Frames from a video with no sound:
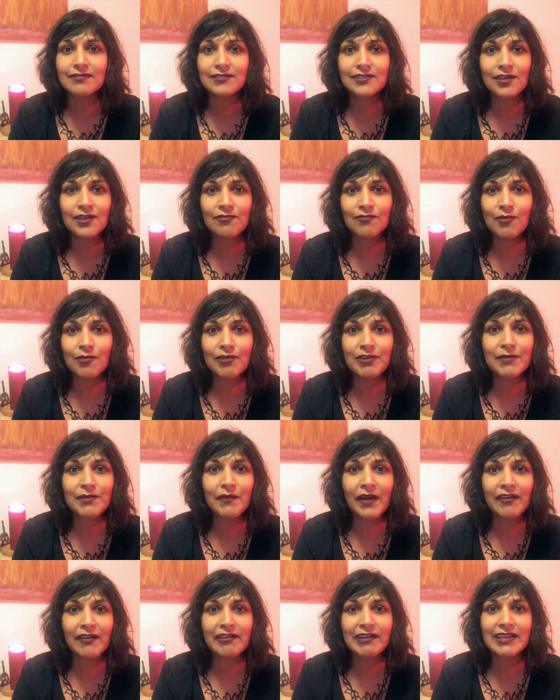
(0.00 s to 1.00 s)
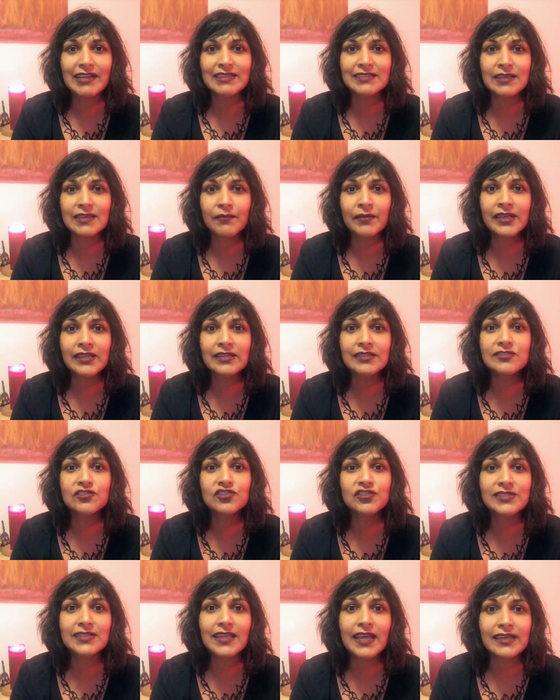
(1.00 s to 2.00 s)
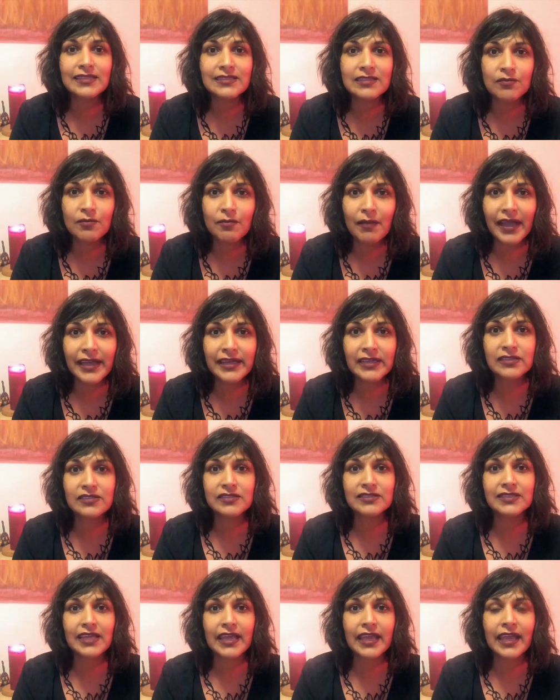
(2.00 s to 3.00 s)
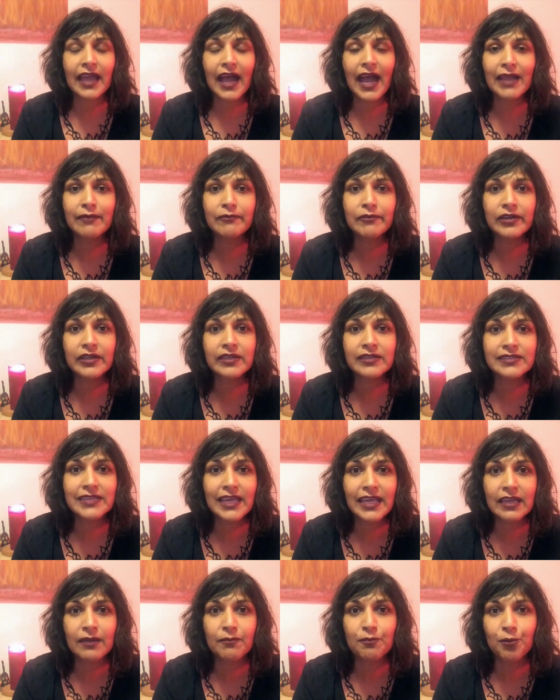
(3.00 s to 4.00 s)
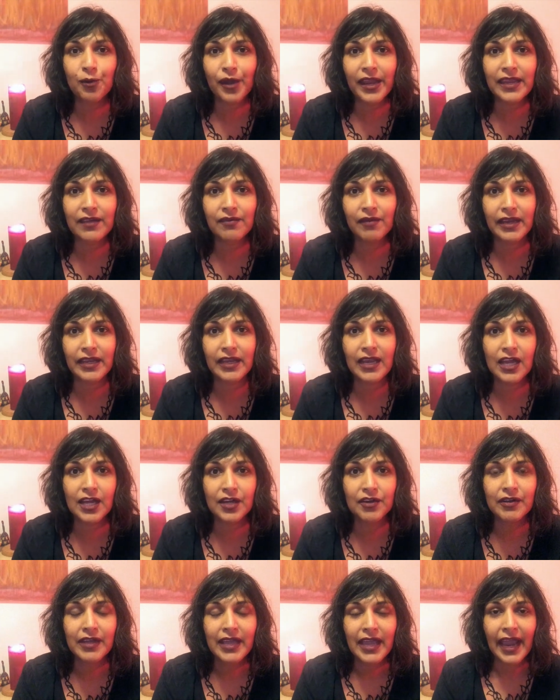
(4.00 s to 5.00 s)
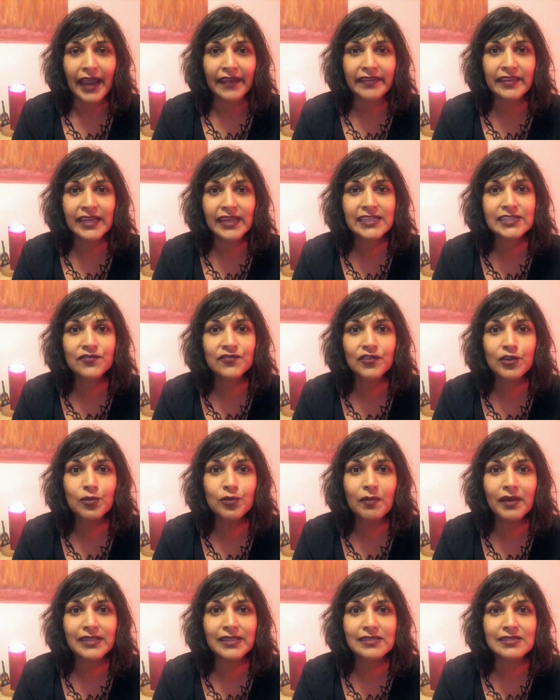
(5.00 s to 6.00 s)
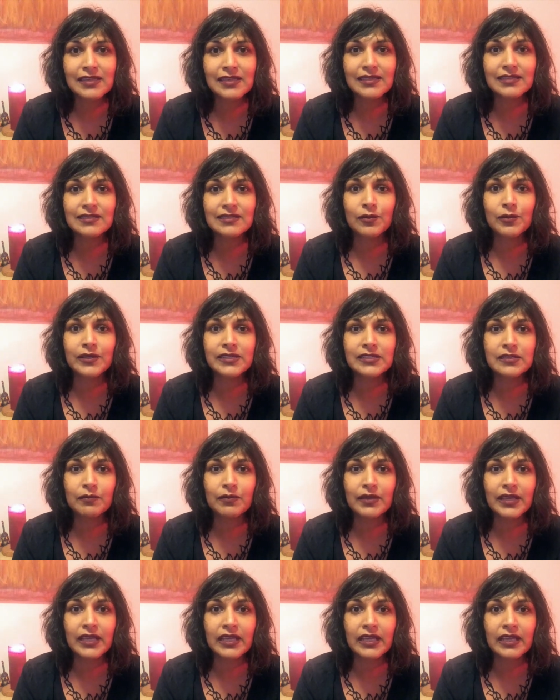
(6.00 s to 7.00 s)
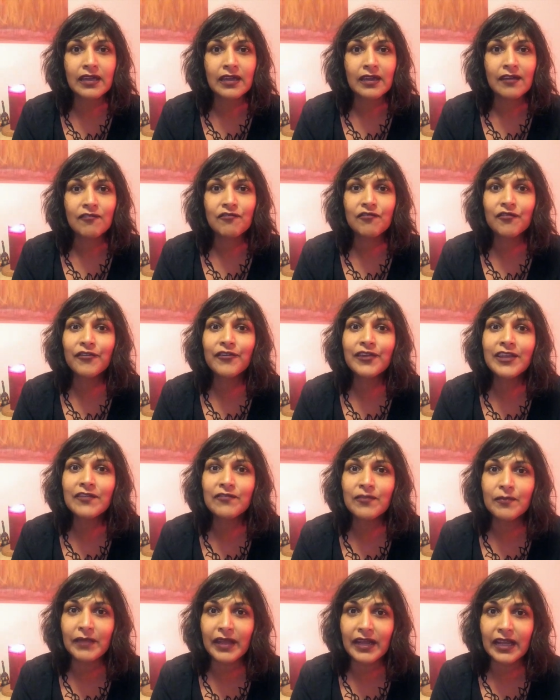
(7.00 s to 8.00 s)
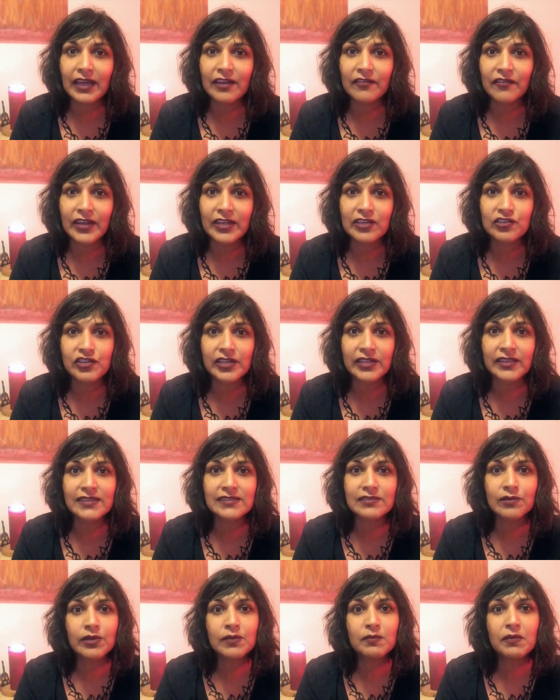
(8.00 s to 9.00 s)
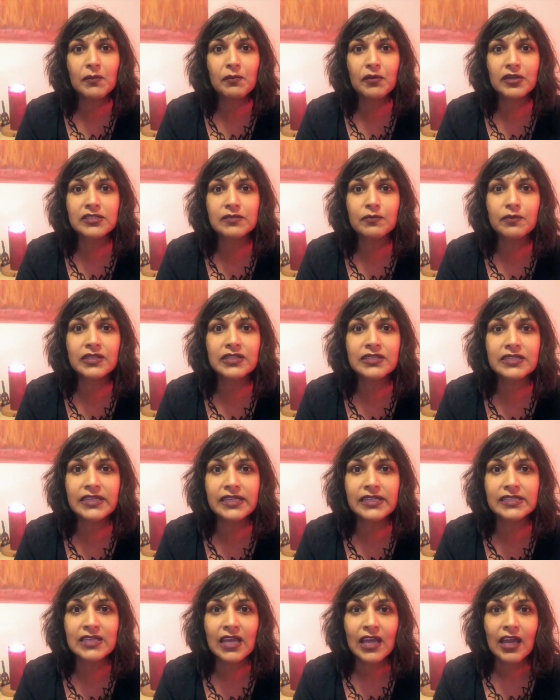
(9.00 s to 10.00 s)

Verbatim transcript: don't worry about it. It's something that's just there as a reminder to say, I'm going to take a break right now. And the next few months is going to be free from that kind of energy. And there's going to be possibilities